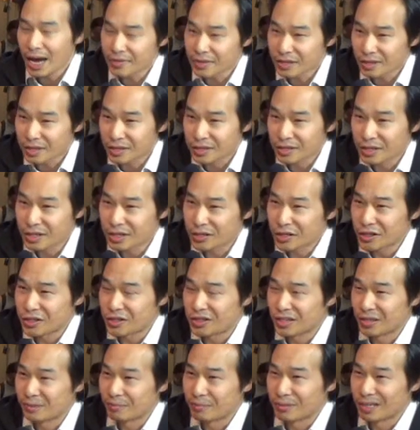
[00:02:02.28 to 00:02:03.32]
think it's
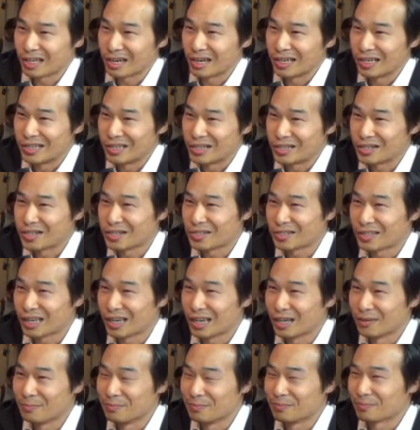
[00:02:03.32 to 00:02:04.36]
interesting because,
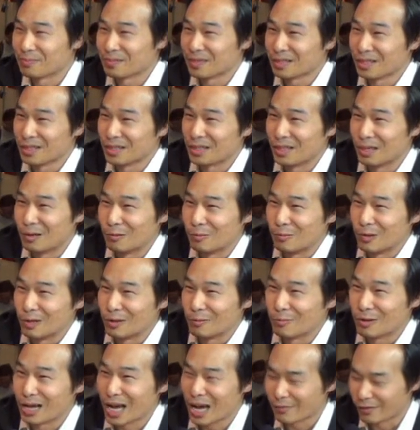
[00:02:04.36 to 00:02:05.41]
you know,
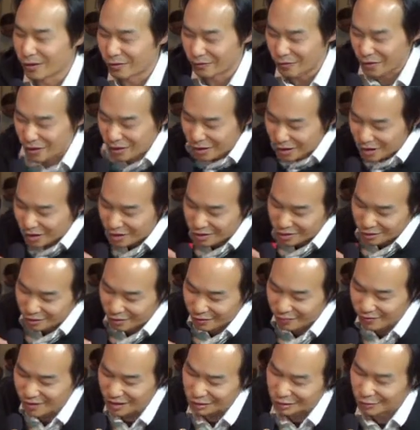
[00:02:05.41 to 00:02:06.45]
we have a very sort
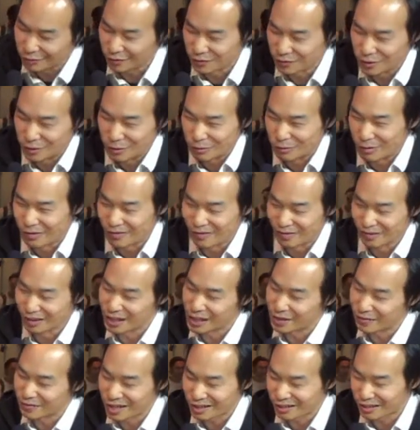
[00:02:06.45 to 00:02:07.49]
of narrow view of a
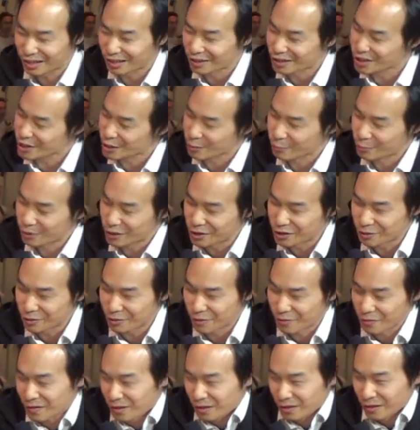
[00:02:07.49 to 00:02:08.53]
lot of technology. We just
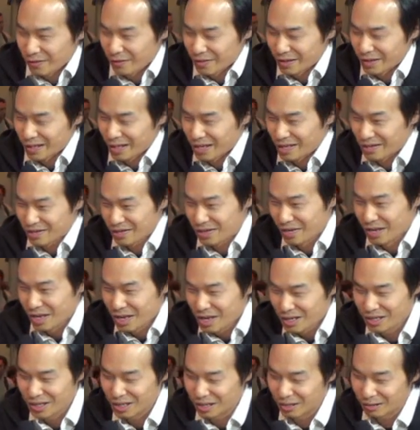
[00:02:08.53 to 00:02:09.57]
sort of think of it as,
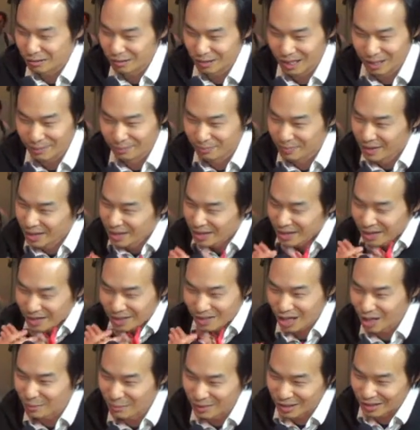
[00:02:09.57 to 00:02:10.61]
you know,
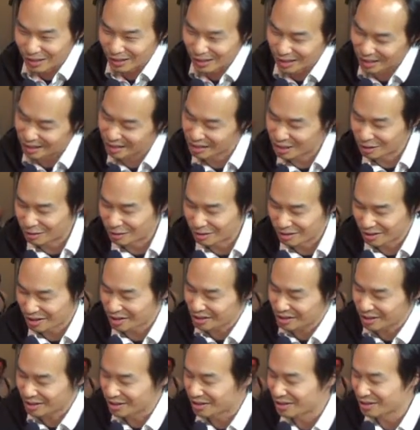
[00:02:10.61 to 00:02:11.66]
coming into
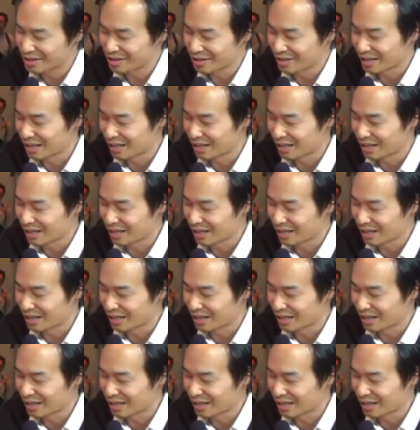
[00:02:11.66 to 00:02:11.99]
existence